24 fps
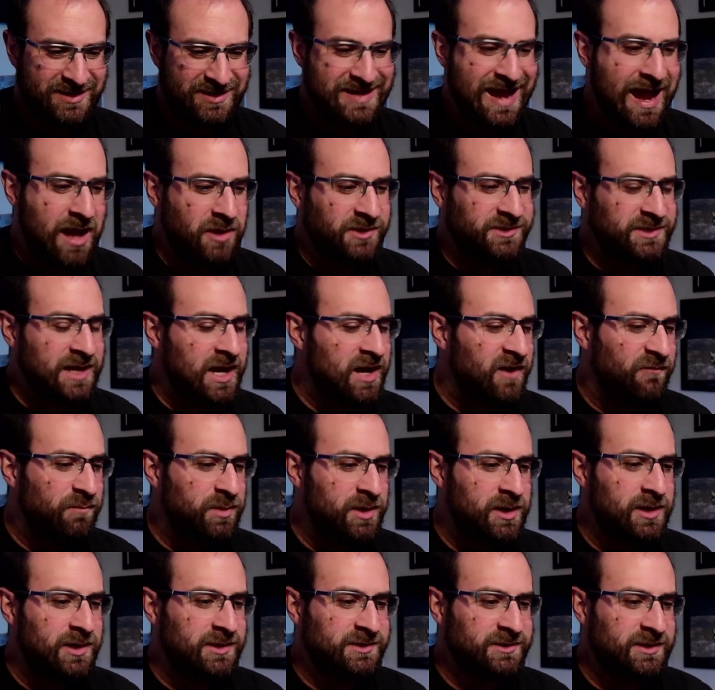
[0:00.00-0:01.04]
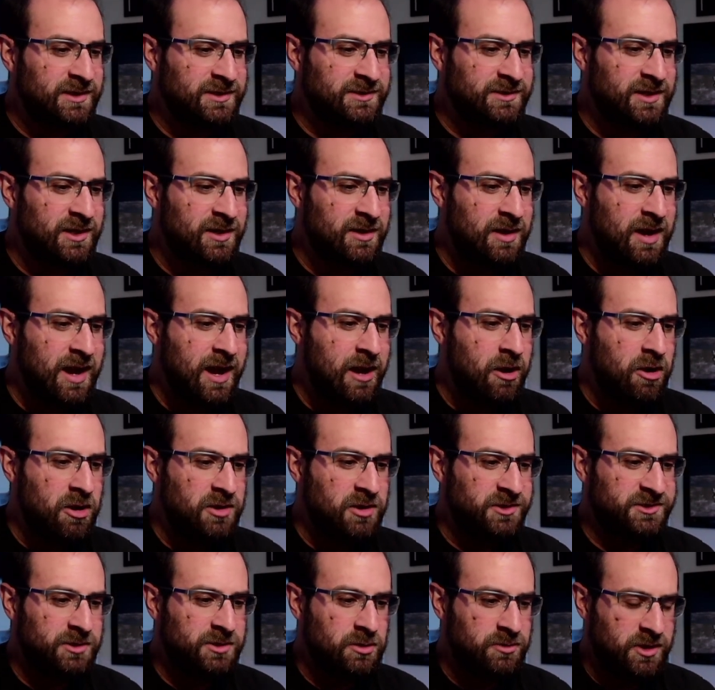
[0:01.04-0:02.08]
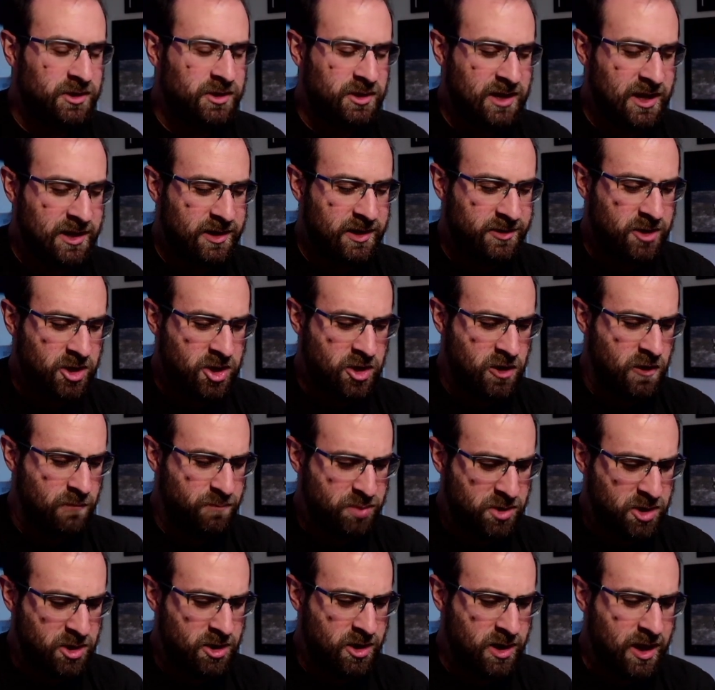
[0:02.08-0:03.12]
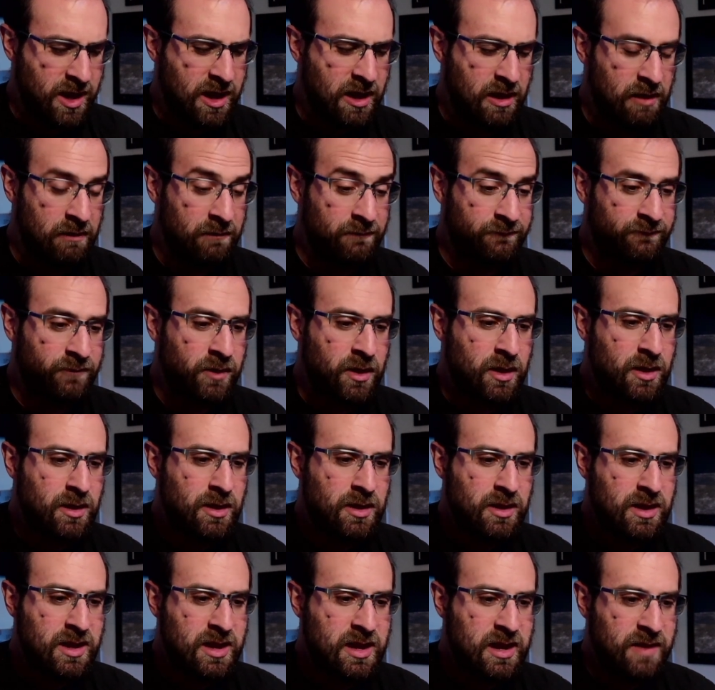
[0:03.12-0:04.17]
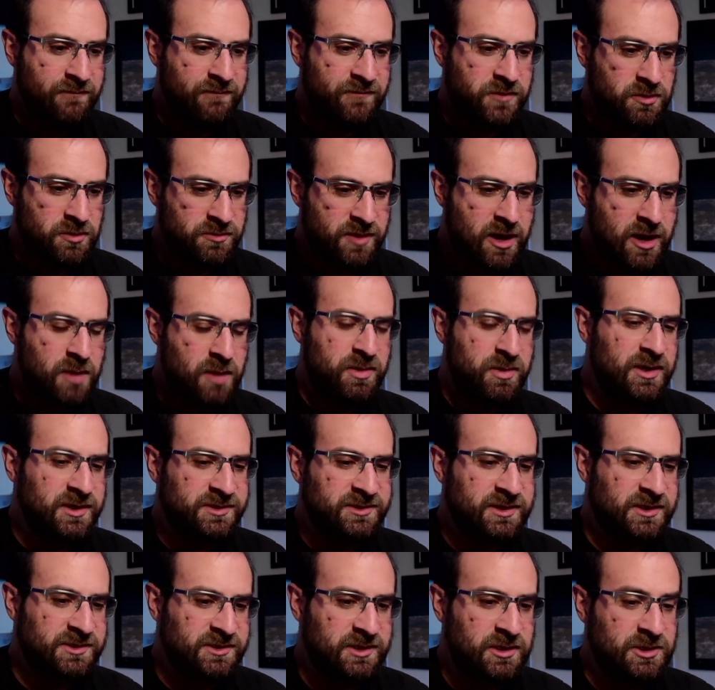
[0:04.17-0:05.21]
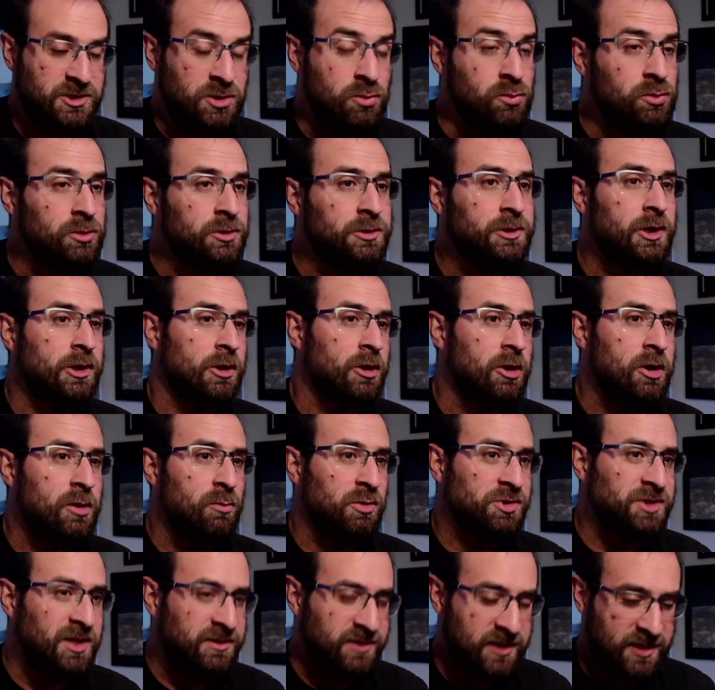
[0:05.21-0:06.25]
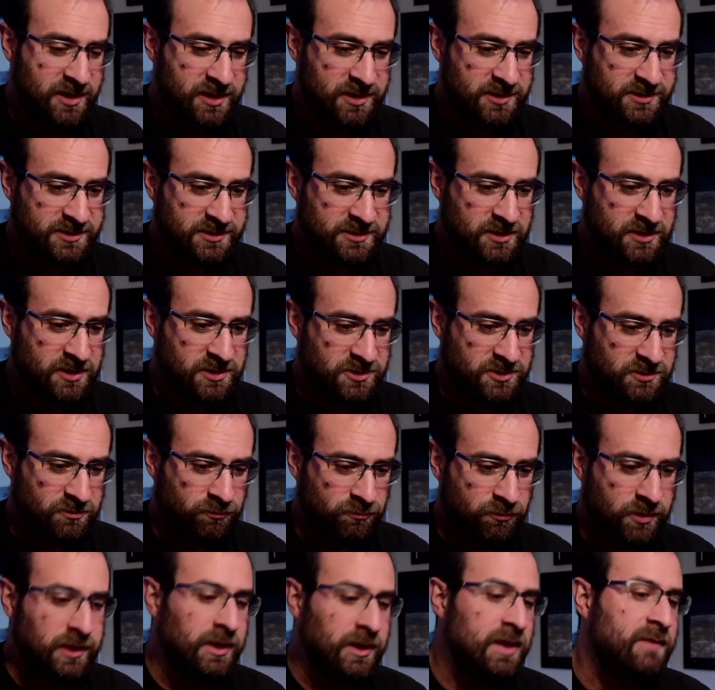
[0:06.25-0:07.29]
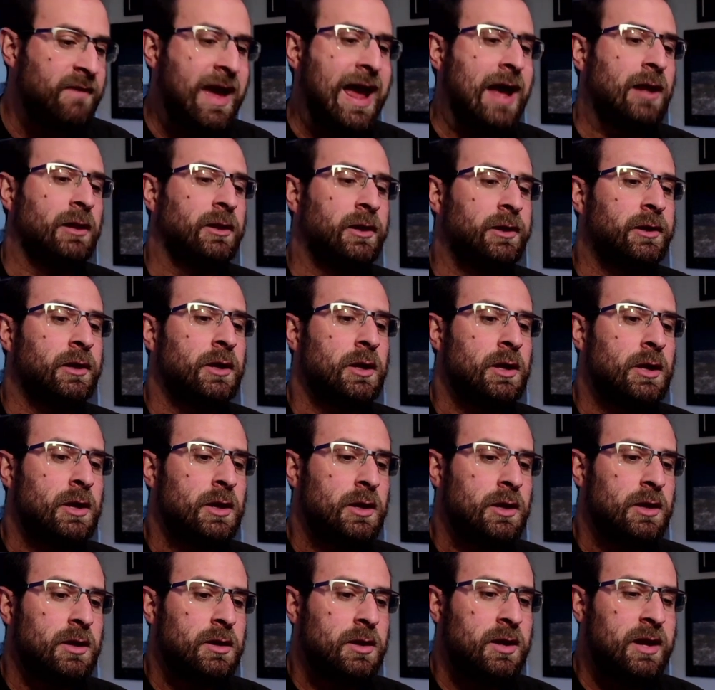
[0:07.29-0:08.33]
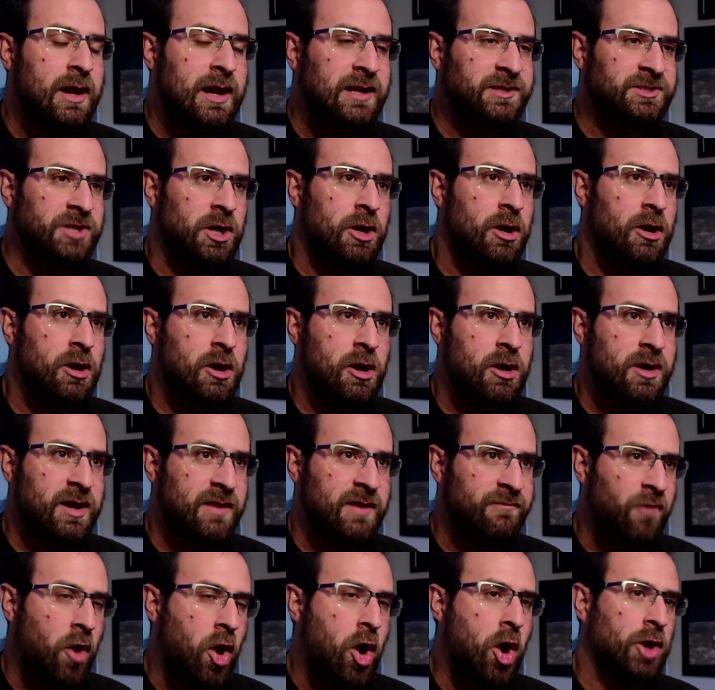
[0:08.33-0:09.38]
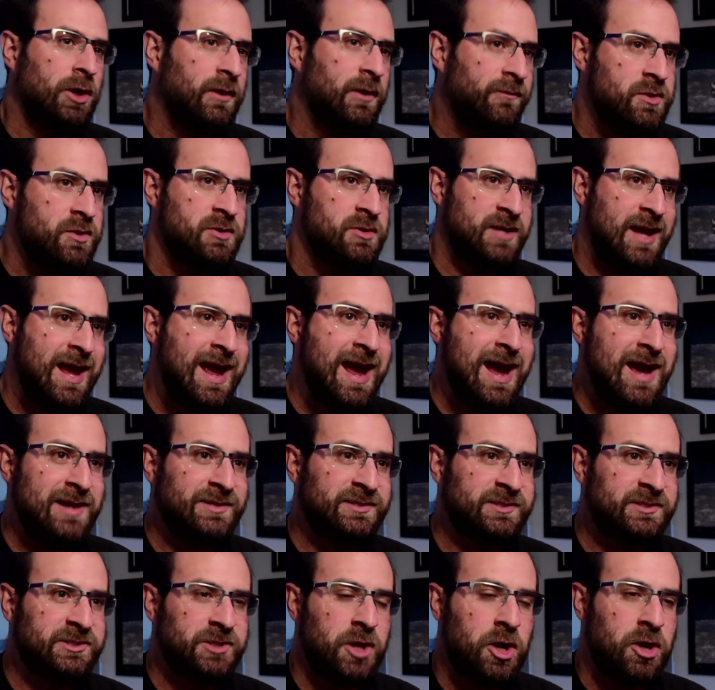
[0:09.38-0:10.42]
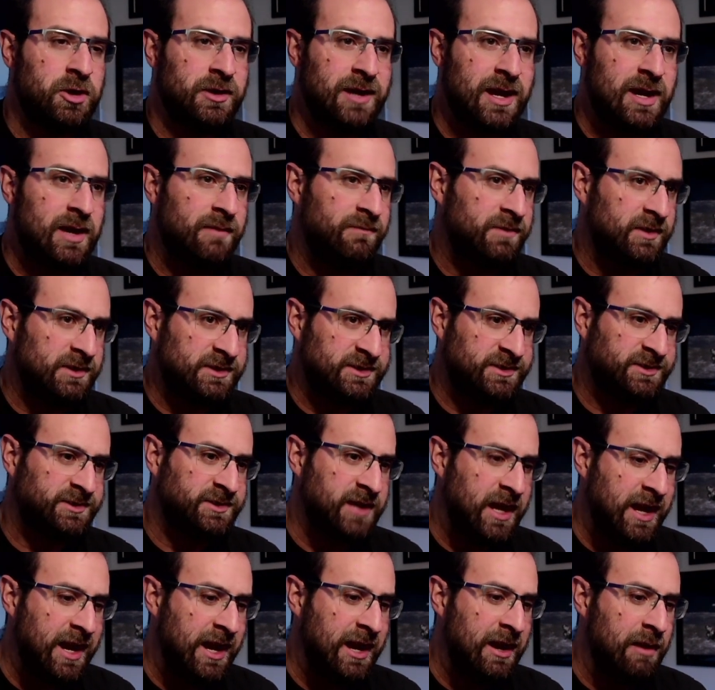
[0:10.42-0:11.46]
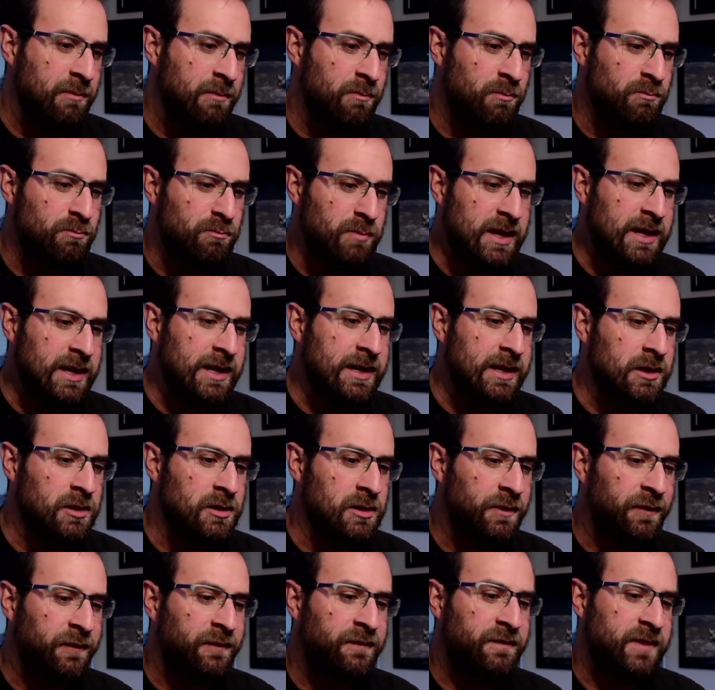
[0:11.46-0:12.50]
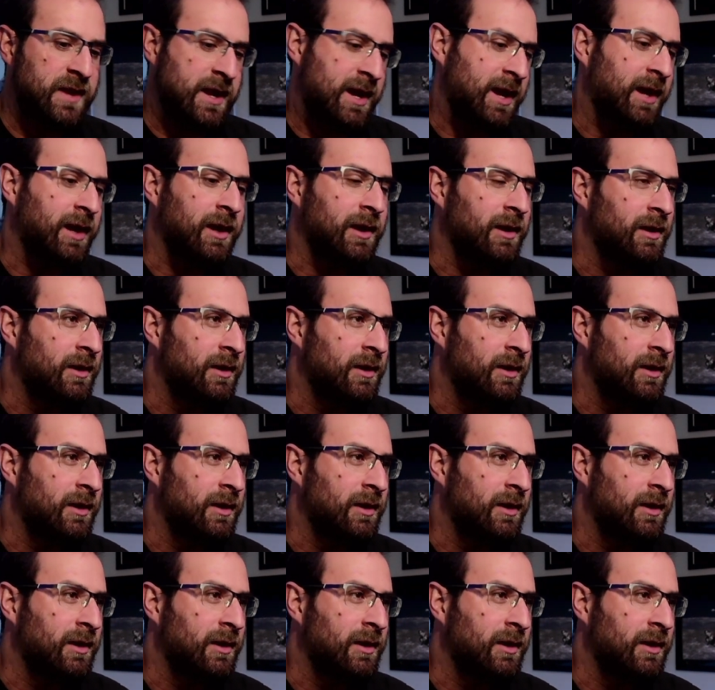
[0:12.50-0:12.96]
downside of being an assistant, and also the kind of the hard part of, if you're there to be an assistant to learn, which I think is really valid, it's hard if all of your tasks are kind of the same menial thing,